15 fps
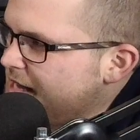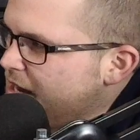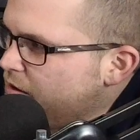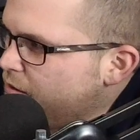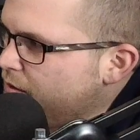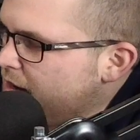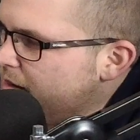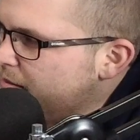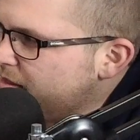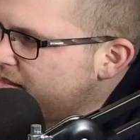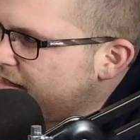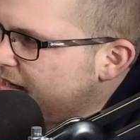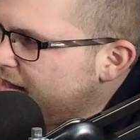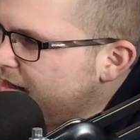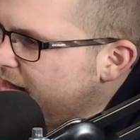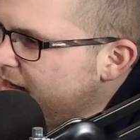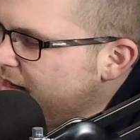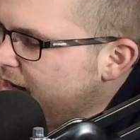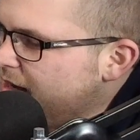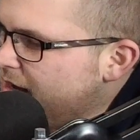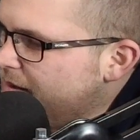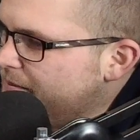the outer rim. It's like
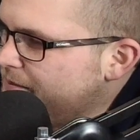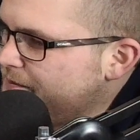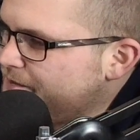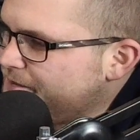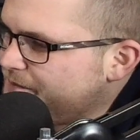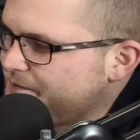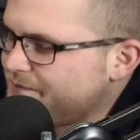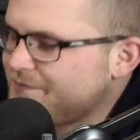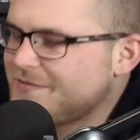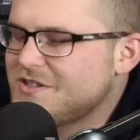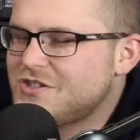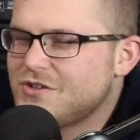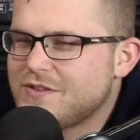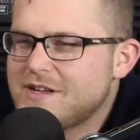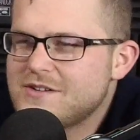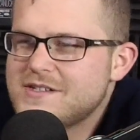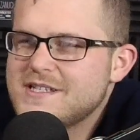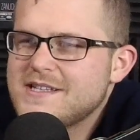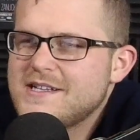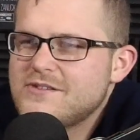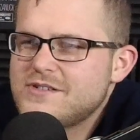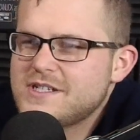the um, so there's
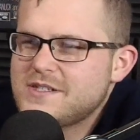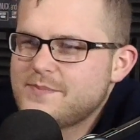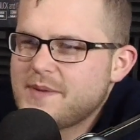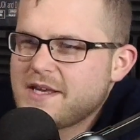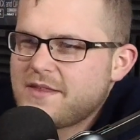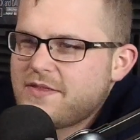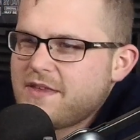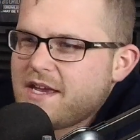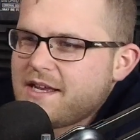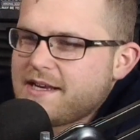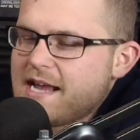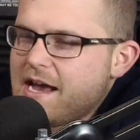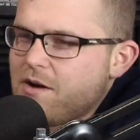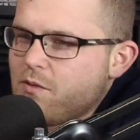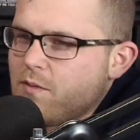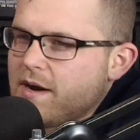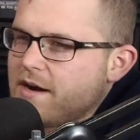there's this big thing now Yeah.